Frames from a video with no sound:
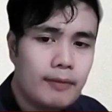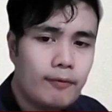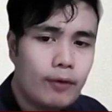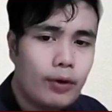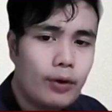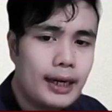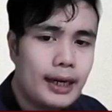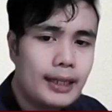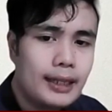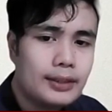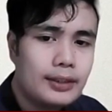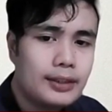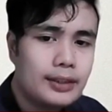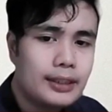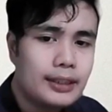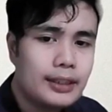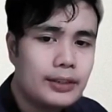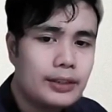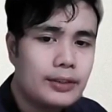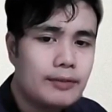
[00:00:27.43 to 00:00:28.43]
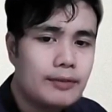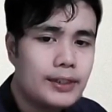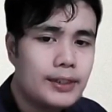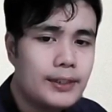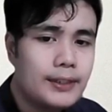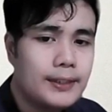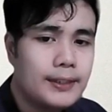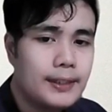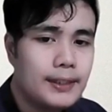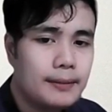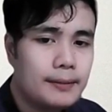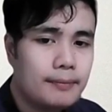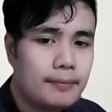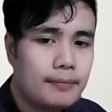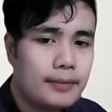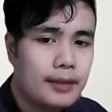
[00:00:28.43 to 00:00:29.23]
Before entering the university,